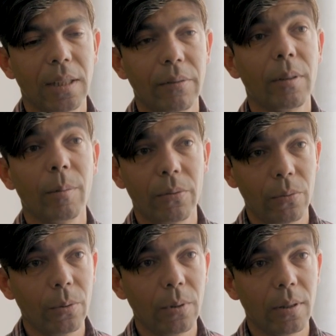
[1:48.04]
giving me
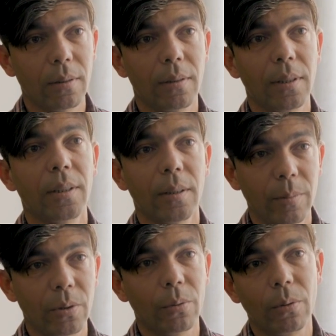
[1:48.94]
food and letting
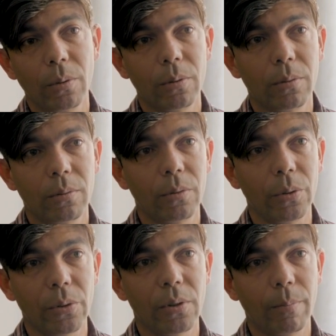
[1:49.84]
me to go to
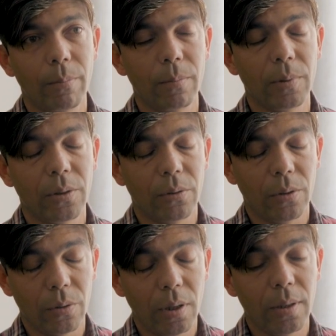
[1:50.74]
use
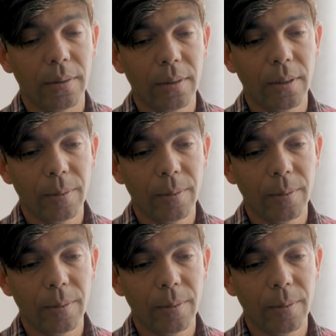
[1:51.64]
the toilet.